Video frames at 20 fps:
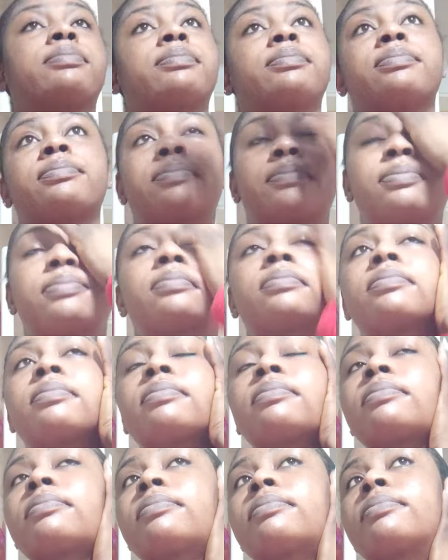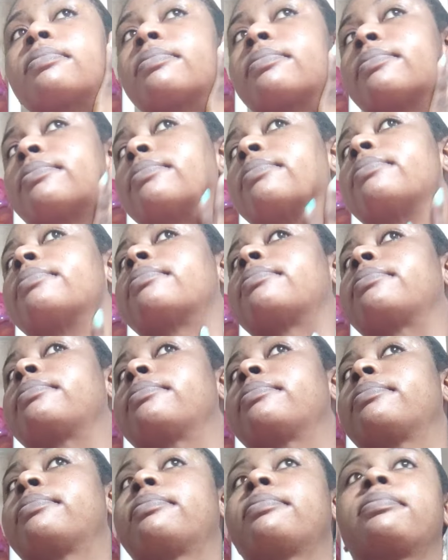one so the
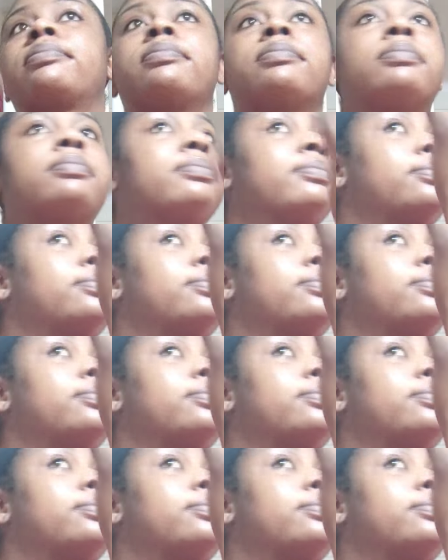day i don't